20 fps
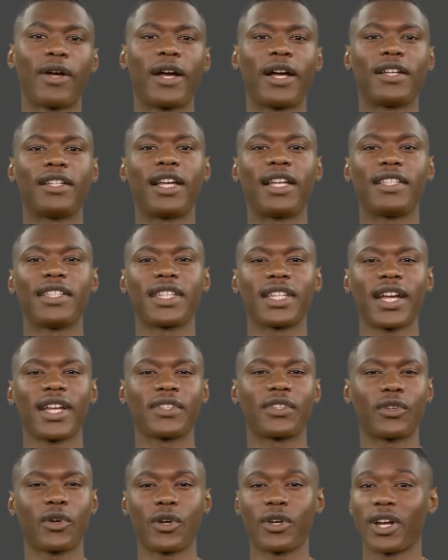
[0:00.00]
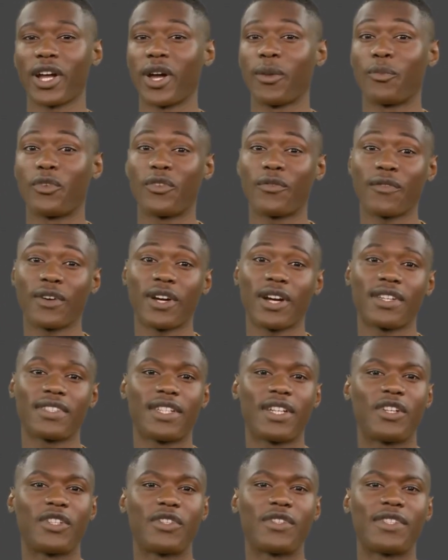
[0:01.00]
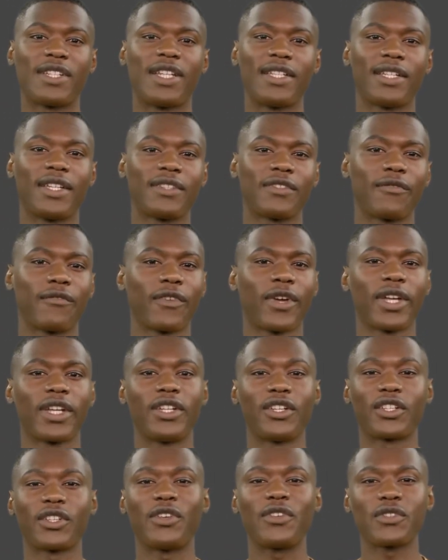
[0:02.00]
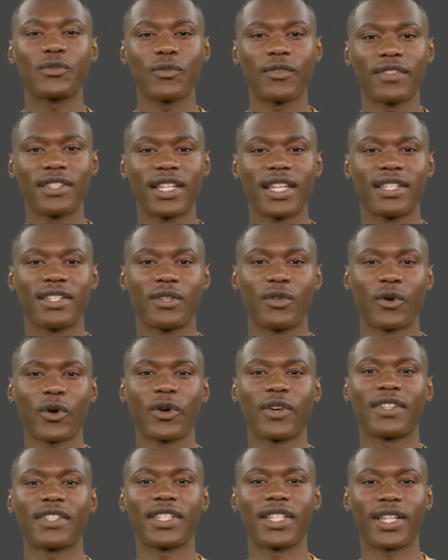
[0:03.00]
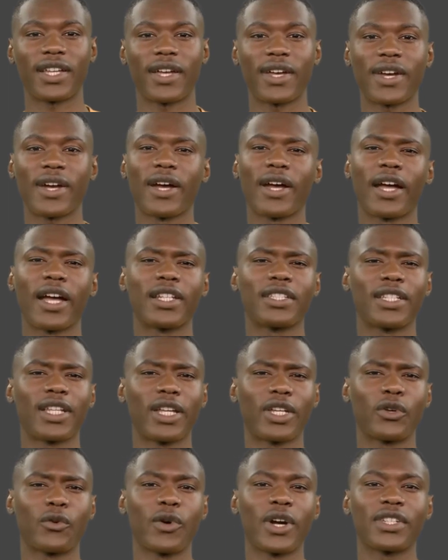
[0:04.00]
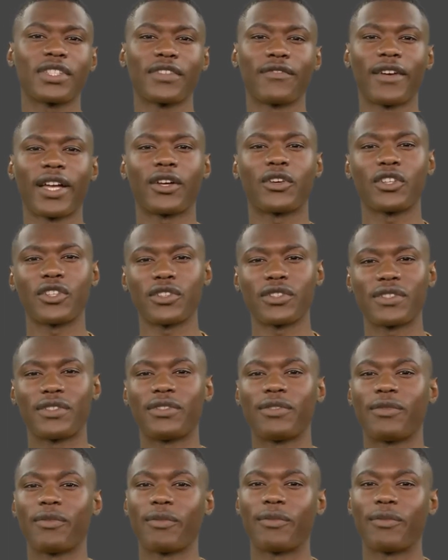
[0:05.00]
a data catalog helps organizations identify issues with data quality and take corrective actions.